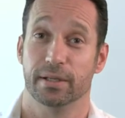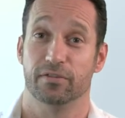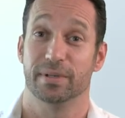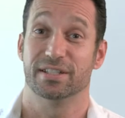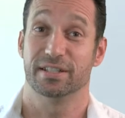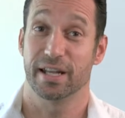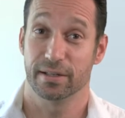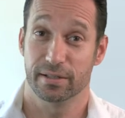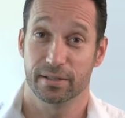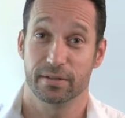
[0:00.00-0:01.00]
have been
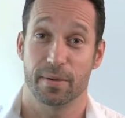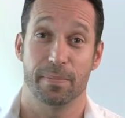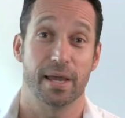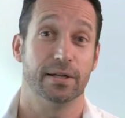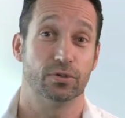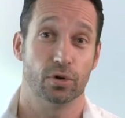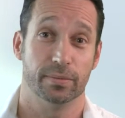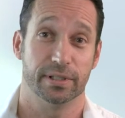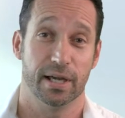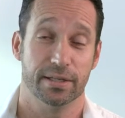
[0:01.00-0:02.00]
stunted, they're badly
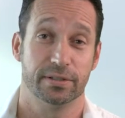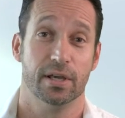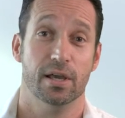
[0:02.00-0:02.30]
traumatized,